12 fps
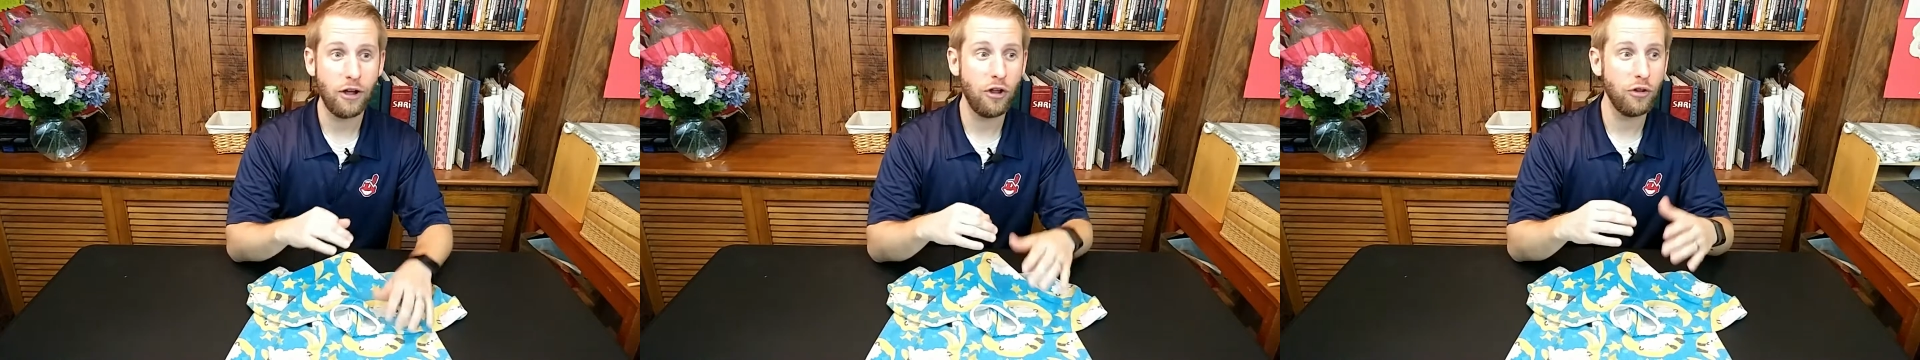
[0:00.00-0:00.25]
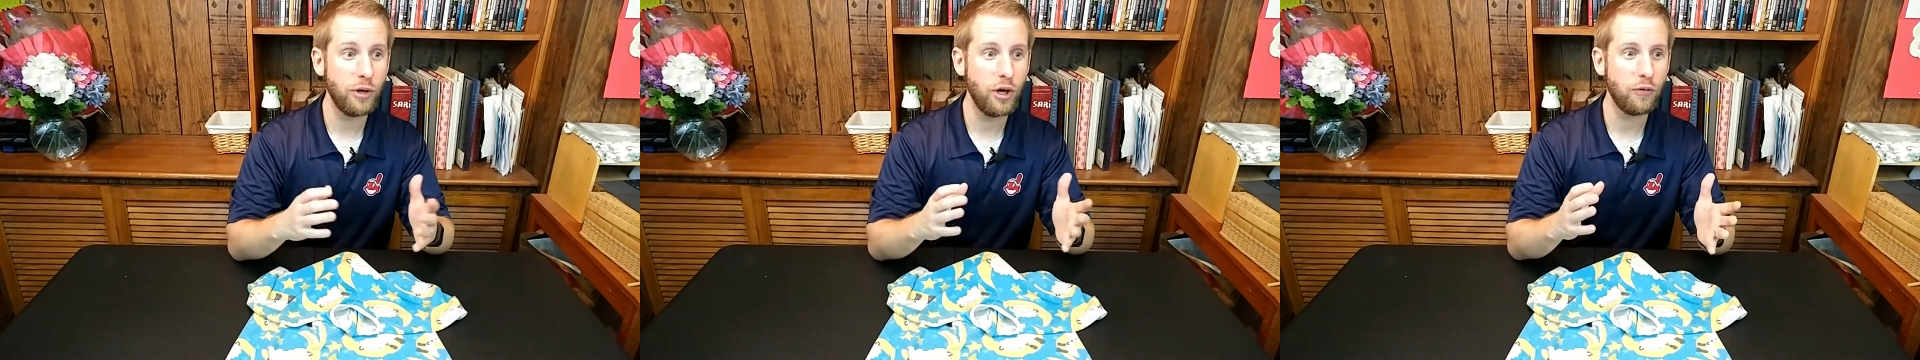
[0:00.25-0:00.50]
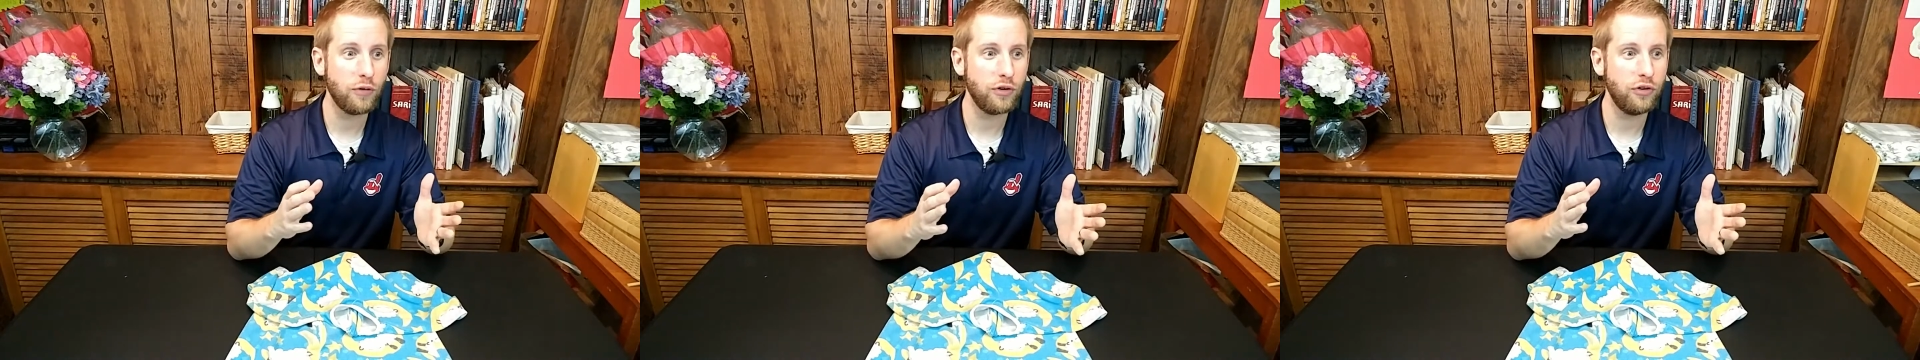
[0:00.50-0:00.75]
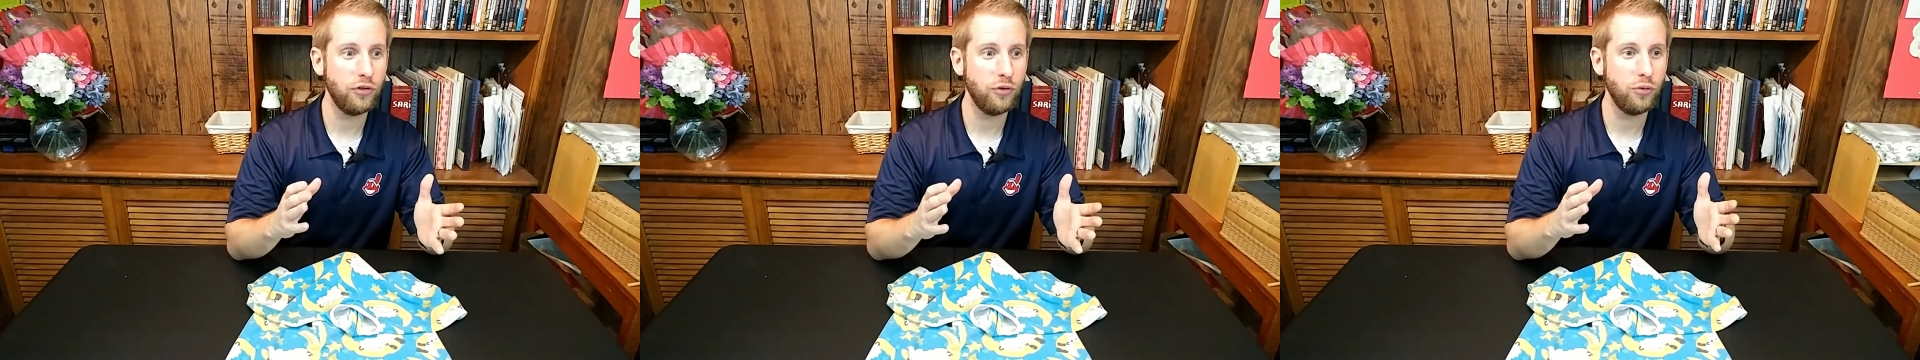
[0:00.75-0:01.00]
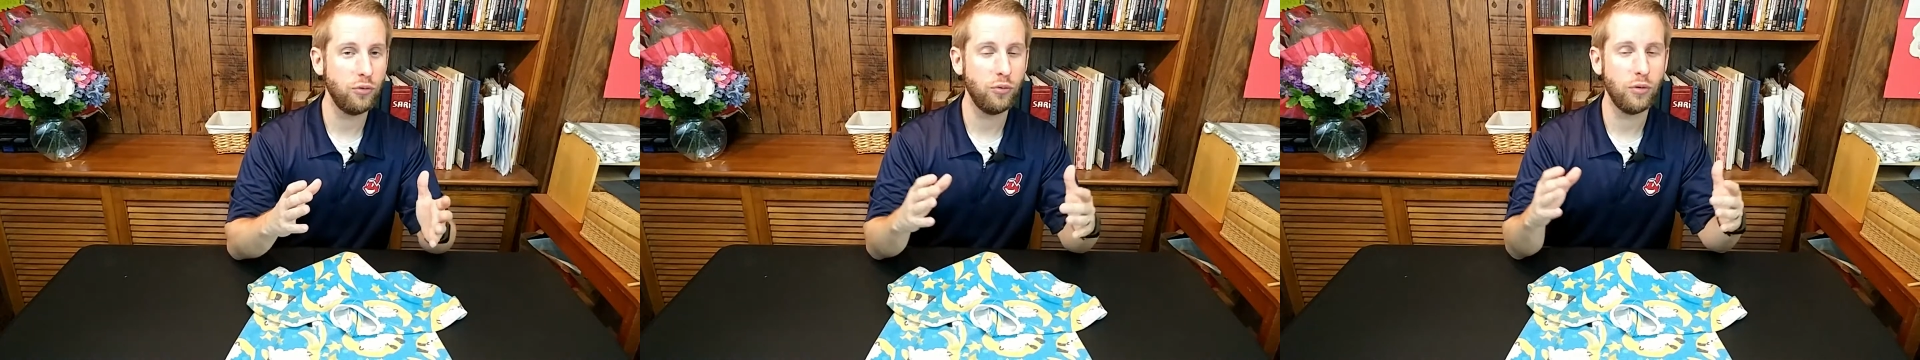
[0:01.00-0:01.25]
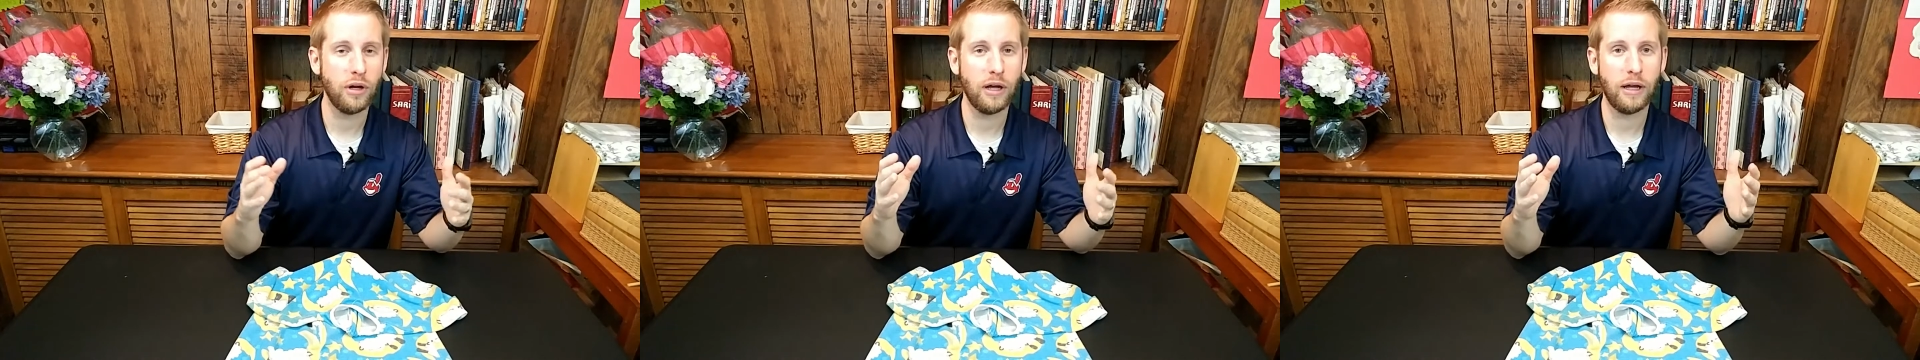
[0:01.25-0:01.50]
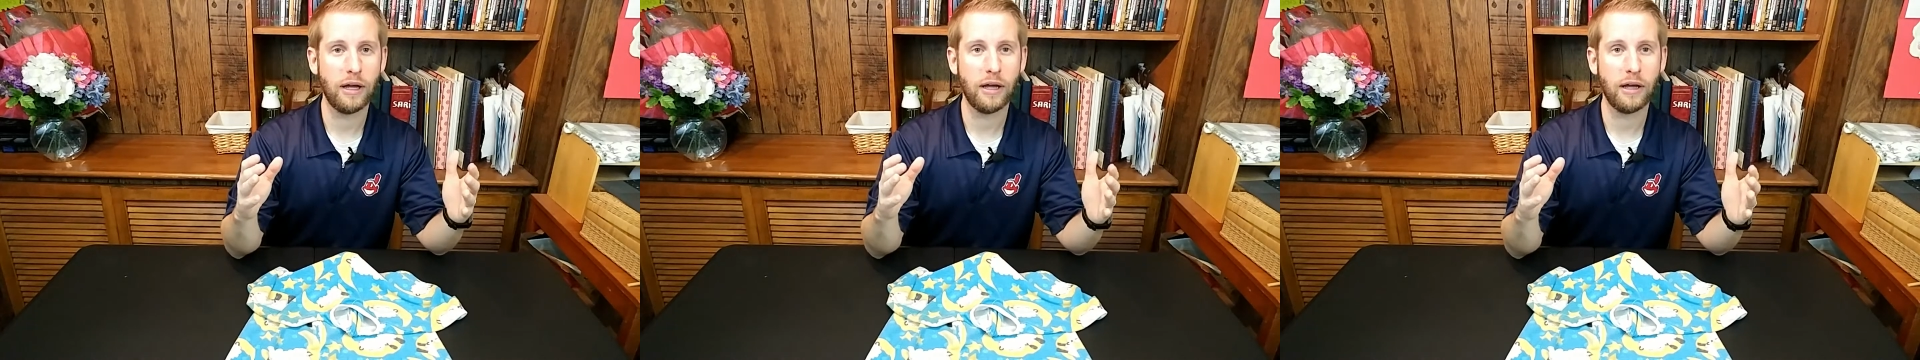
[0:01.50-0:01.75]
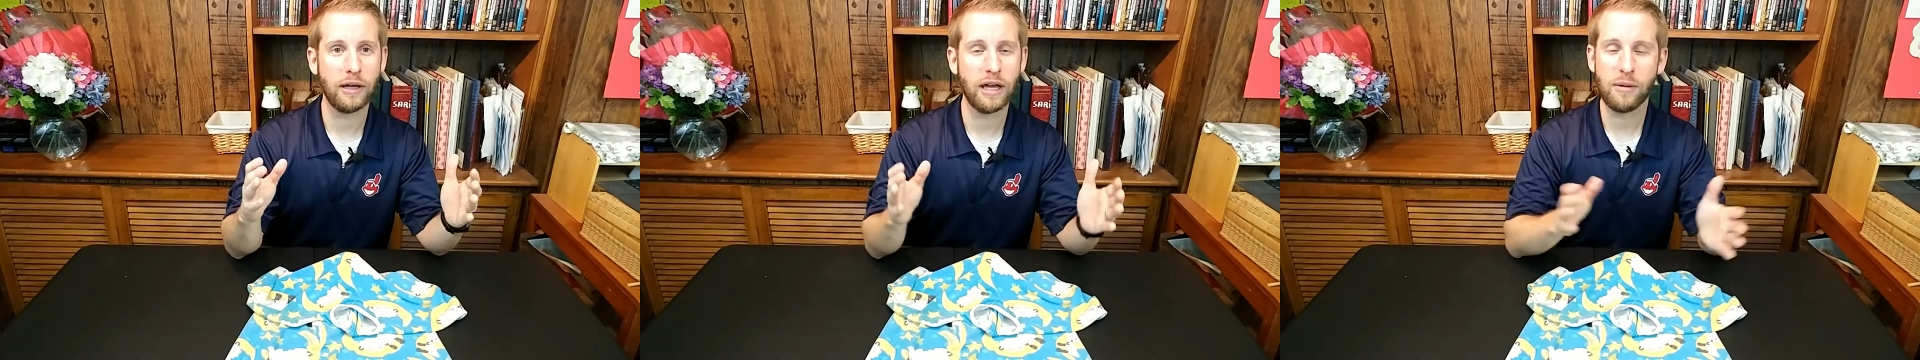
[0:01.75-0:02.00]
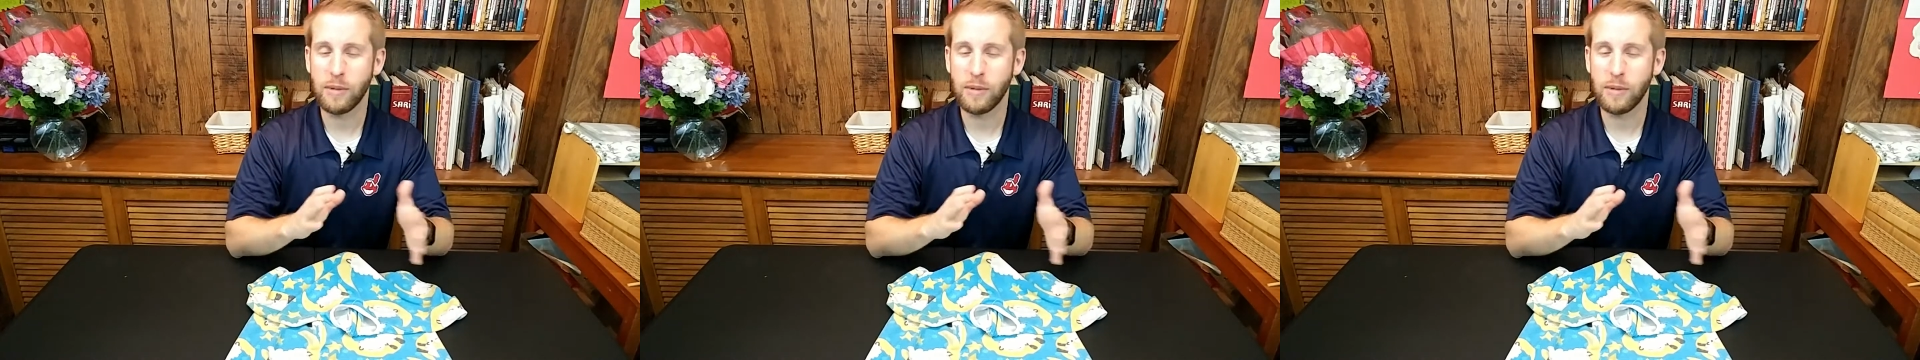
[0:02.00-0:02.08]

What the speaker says: all the way over to kind